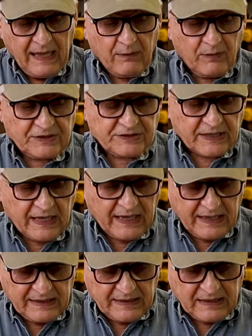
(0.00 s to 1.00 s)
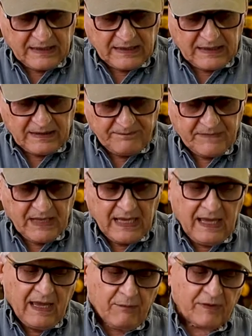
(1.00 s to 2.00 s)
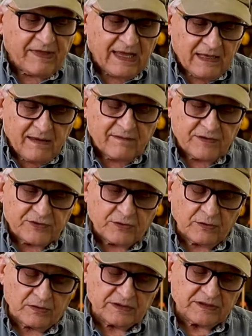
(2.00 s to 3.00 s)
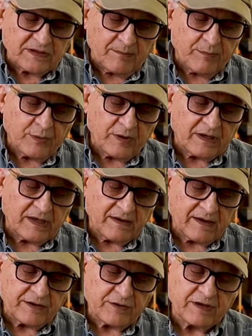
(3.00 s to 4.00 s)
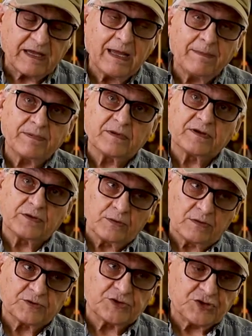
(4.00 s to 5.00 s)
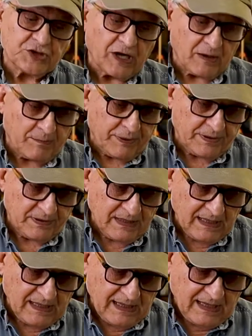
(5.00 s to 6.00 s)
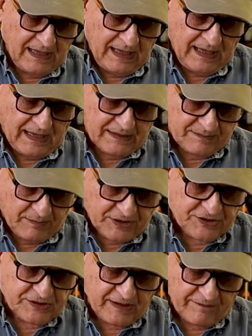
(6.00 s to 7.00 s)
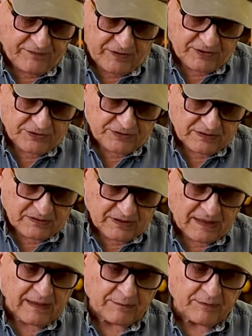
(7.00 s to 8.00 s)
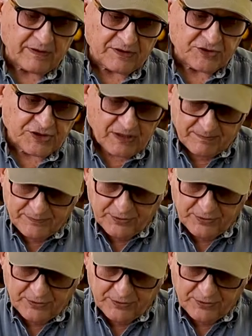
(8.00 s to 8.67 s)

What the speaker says: Once again, with any of these tools, it's important that you keep the tool sharp. It's much safer to cut with a sharp